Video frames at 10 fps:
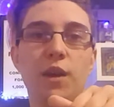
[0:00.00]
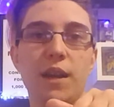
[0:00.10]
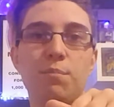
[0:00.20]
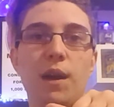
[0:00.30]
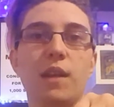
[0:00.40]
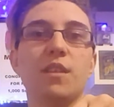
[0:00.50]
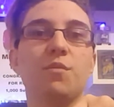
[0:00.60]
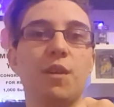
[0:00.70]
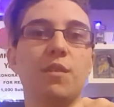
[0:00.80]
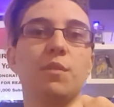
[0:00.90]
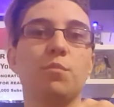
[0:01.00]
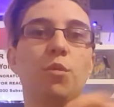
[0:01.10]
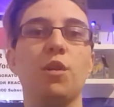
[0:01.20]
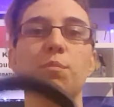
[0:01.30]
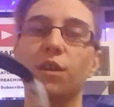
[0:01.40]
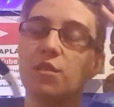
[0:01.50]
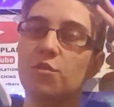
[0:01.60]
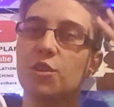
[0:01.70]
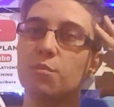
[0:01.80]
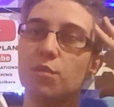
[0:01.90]
headband is very important because if
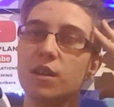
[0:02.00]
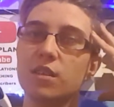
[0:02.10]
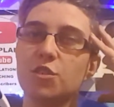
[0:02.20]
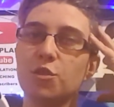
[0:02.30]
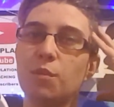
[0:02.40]
you compress it too